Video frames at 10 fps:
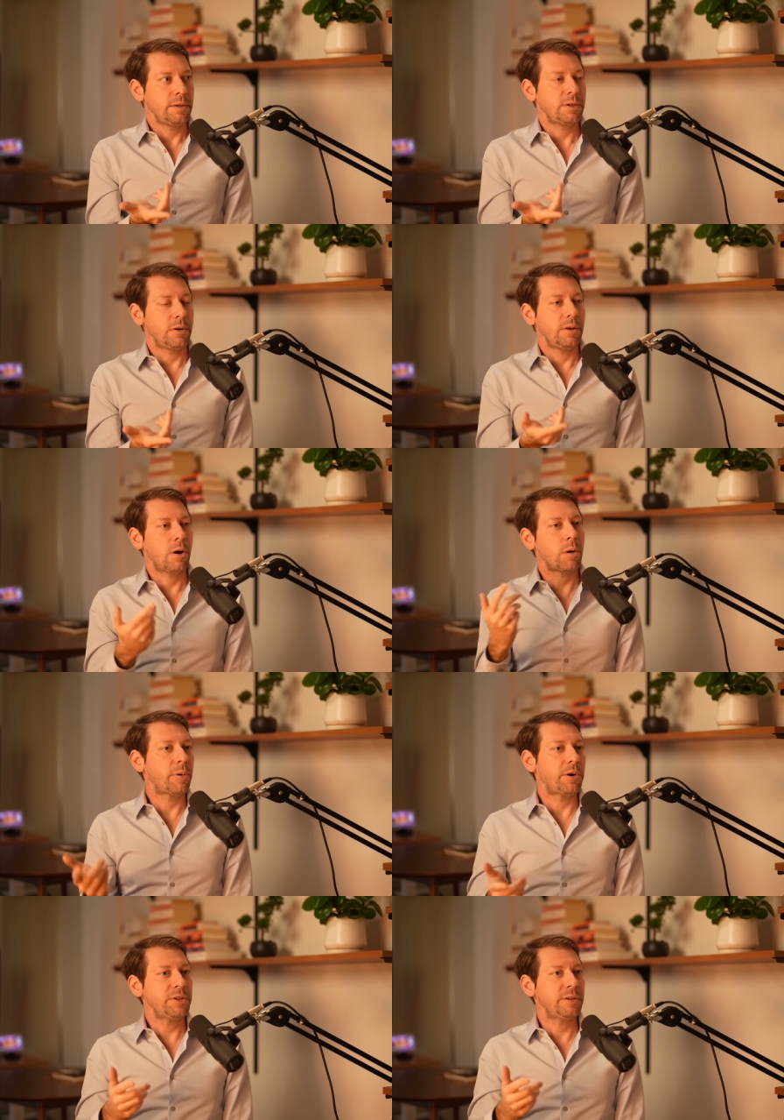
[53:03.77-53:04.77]
So a normal
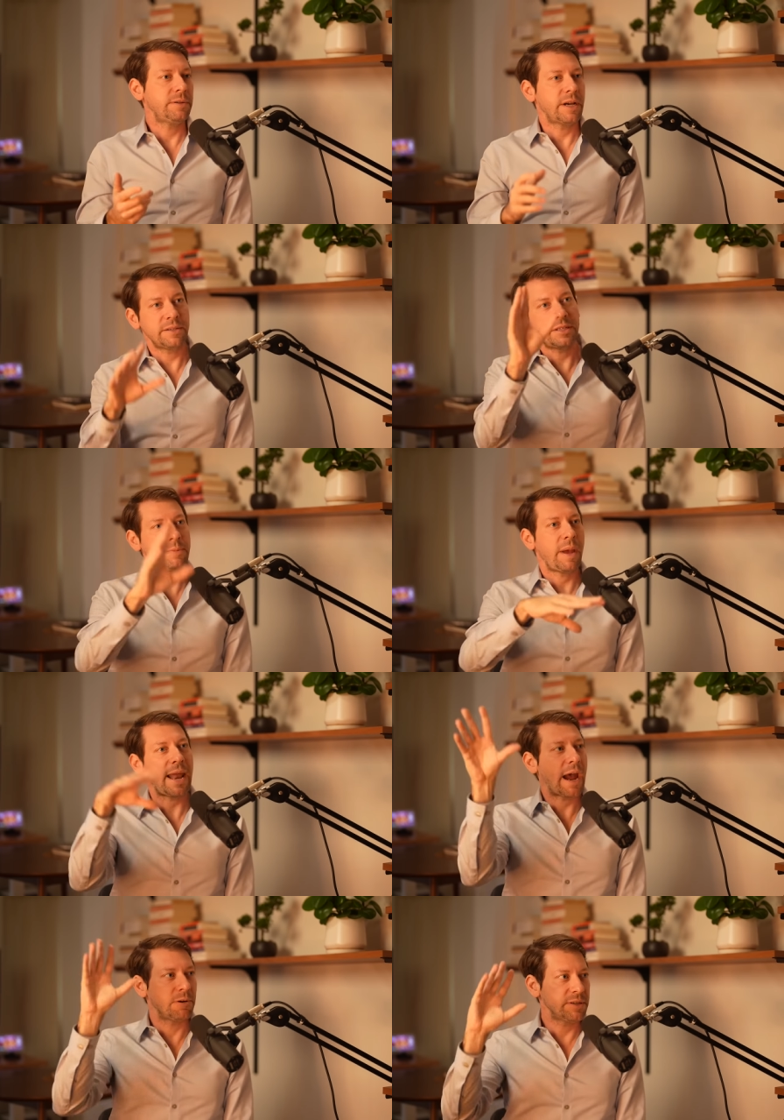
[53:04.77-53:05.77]
person doesn't spend
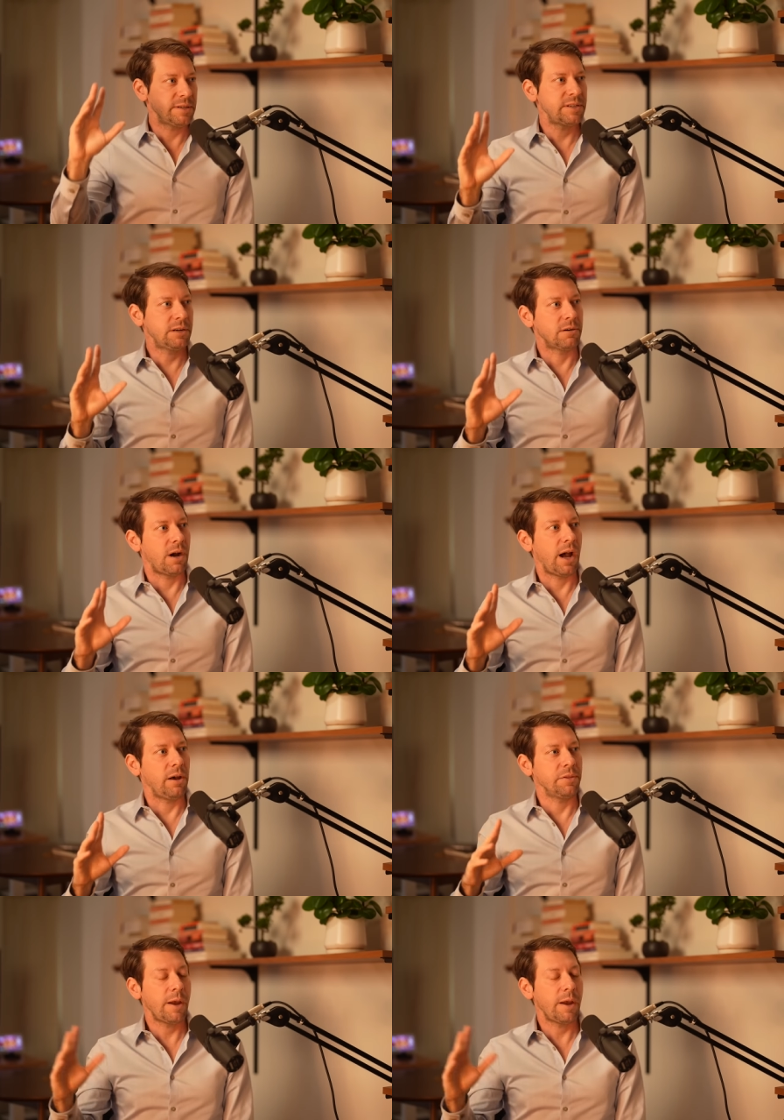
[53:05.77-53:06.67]
hours in the cereal aisle.